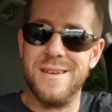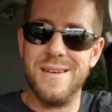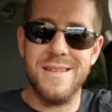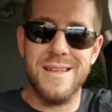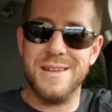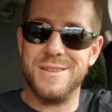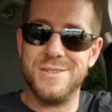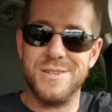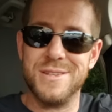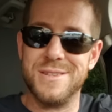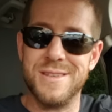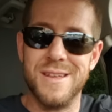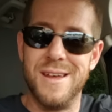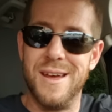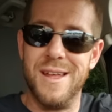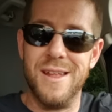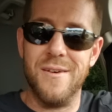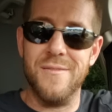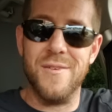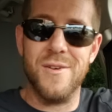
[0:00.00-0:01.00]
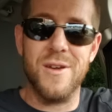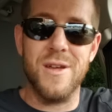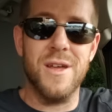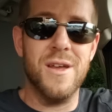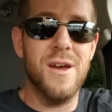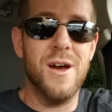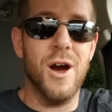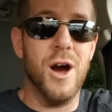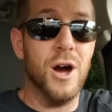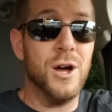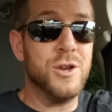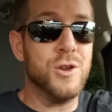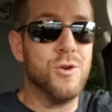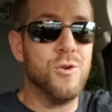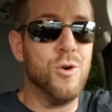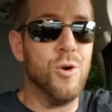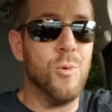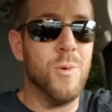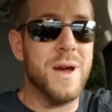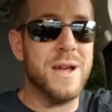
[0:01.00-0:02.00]
that's just a very
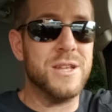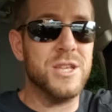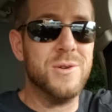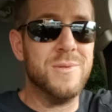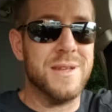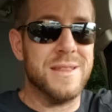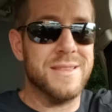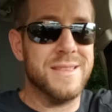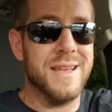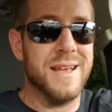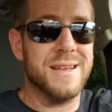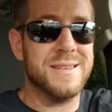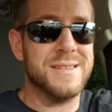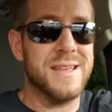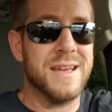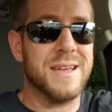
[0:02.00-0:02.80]
uncool way of doing things.